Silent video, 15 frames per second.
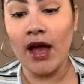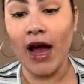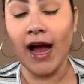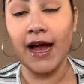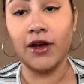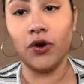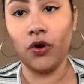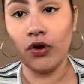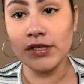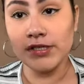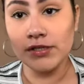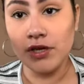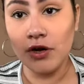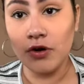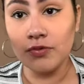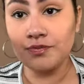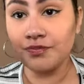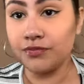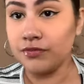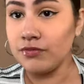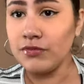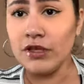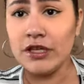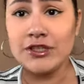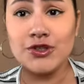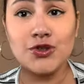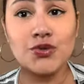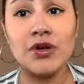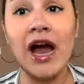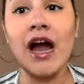I also
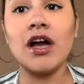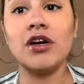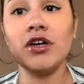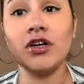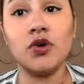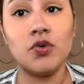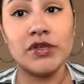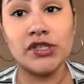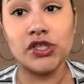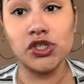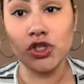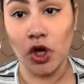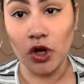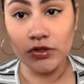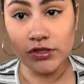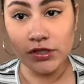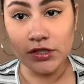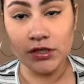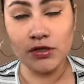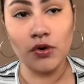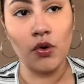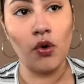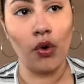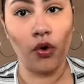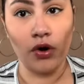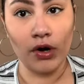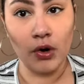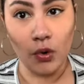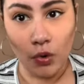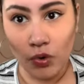do not cook with salt
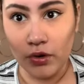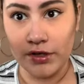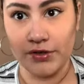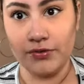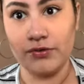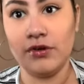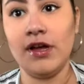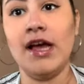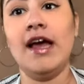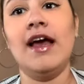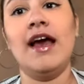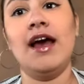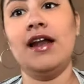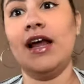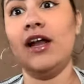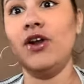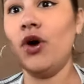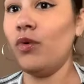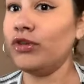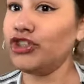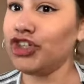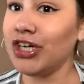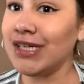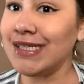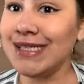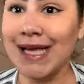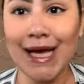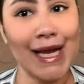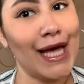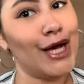or oil. And I know what you're gonna
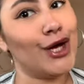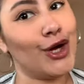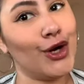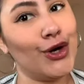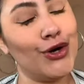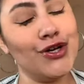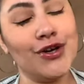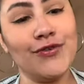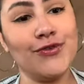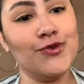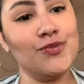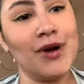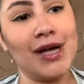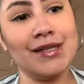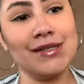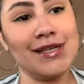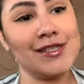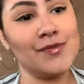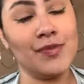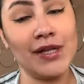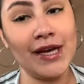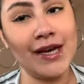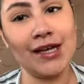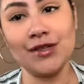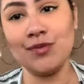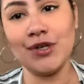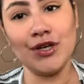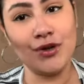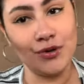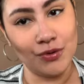say, like, girl, your food probably tastes bland, but
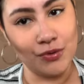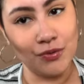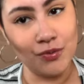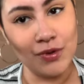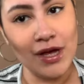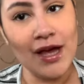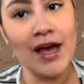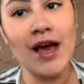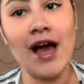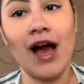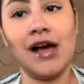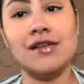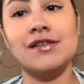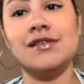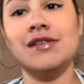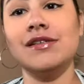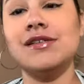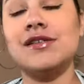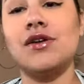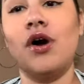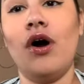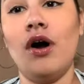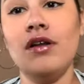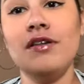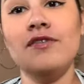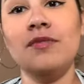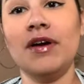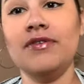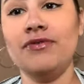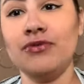no. I season all of
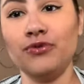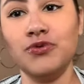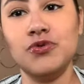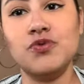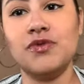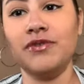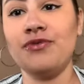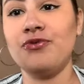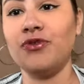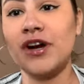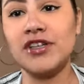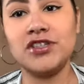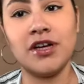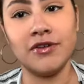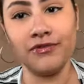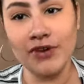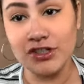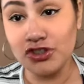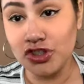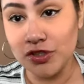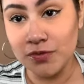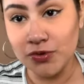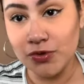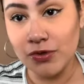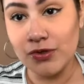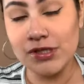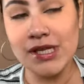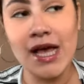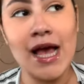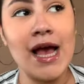my foods with fresh
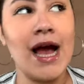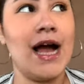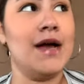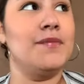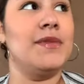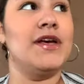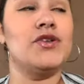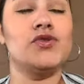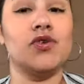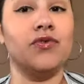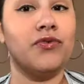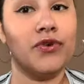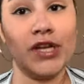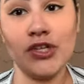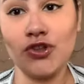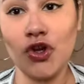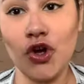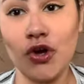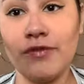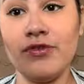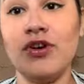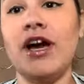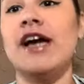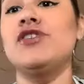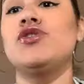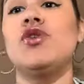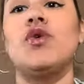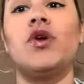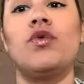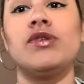vegetables. I make sofrito. If you guys
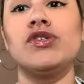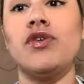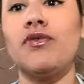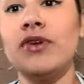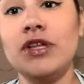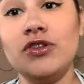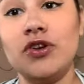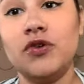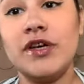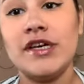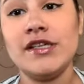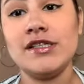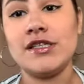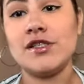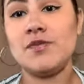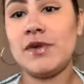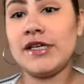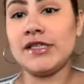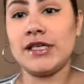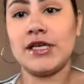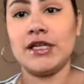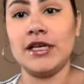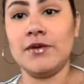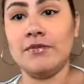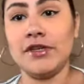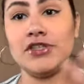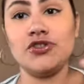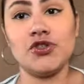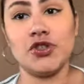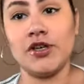don't know what sofrito is, it's basically a
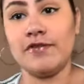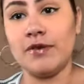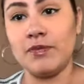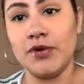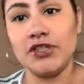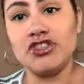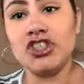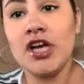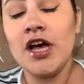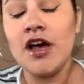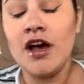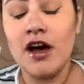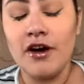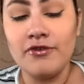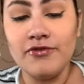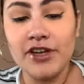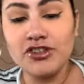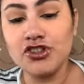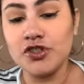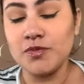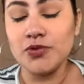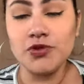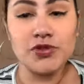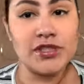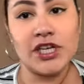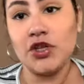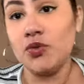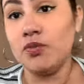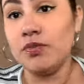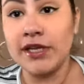mixture of a bunch of vegetables that
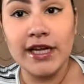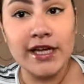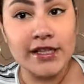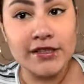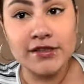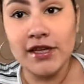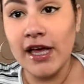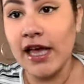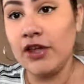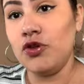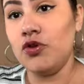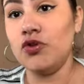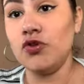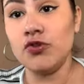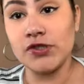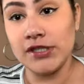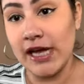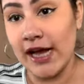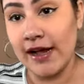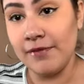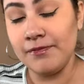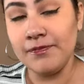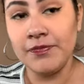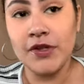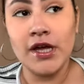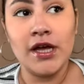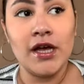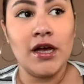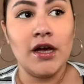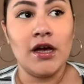you blend and you use that.
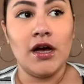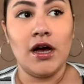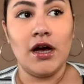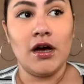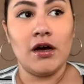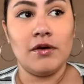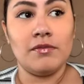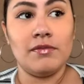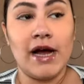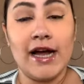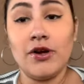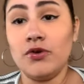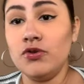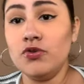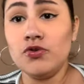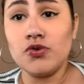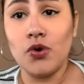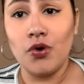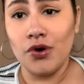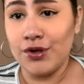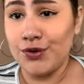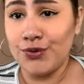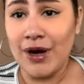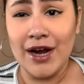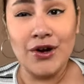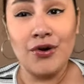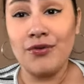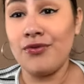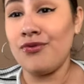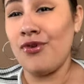I don't use oil. I
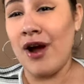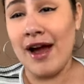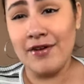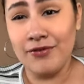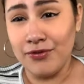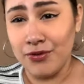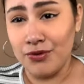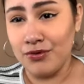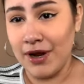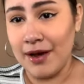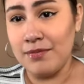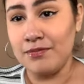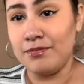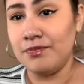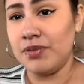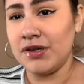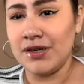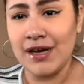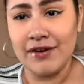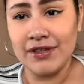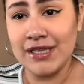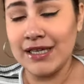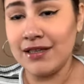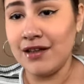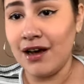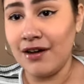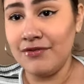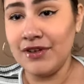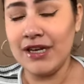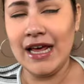don't fry food. I put everything in the
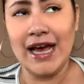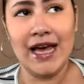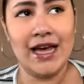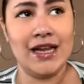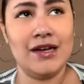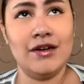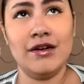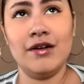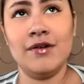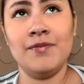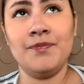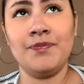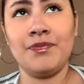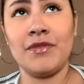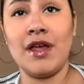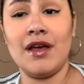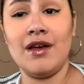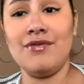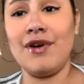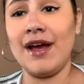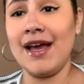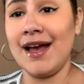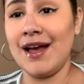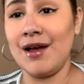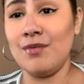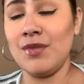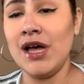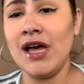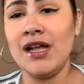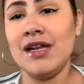oven, and If I
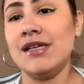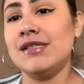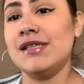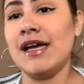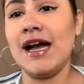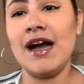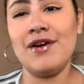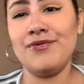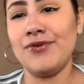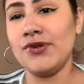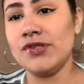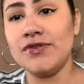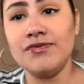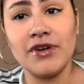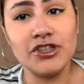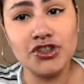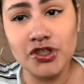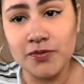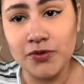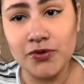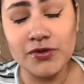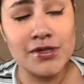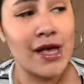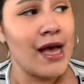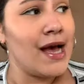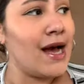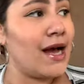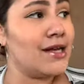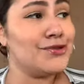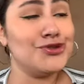am, let's say I have frozen vegetables,
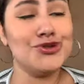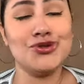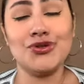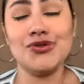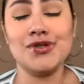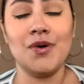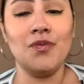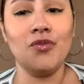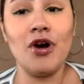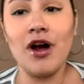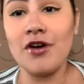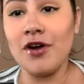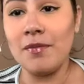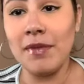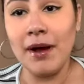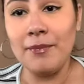I just throw some water in my